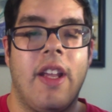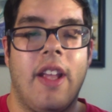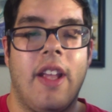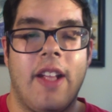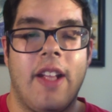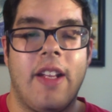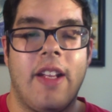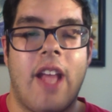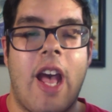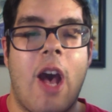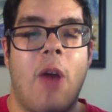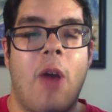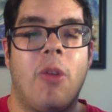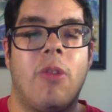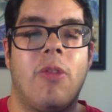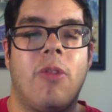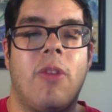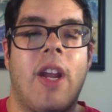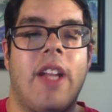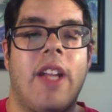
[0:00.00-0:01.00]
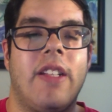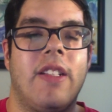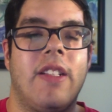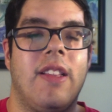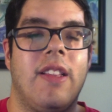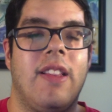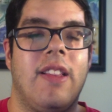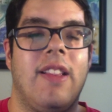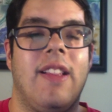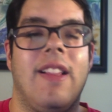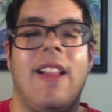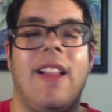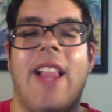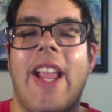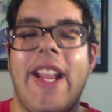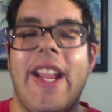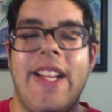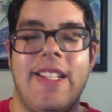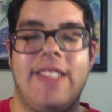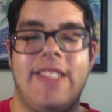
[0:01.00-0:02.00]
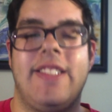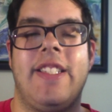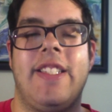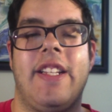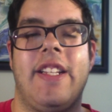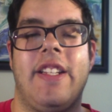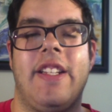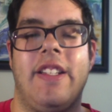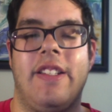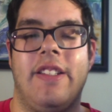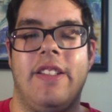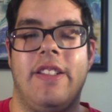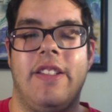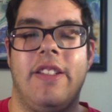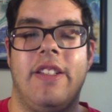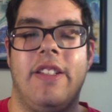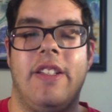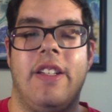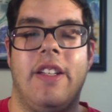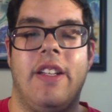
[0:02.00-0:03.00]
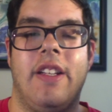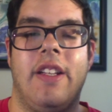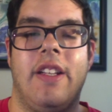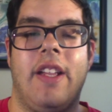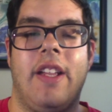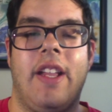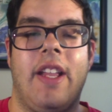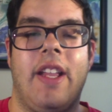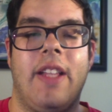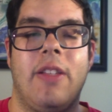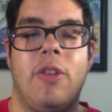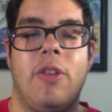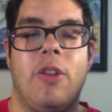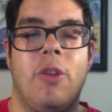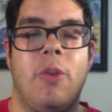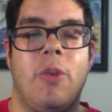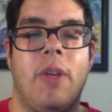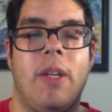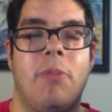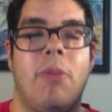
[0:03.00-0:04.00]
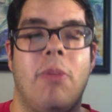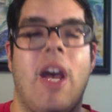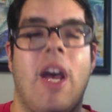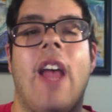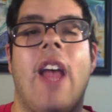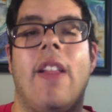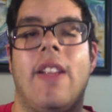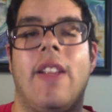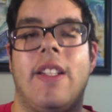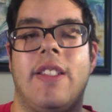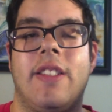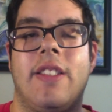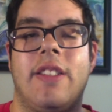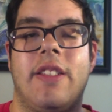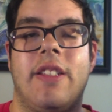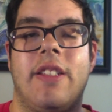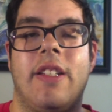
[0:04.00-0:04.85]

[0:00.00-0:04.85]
and outright lazy in doing pilots.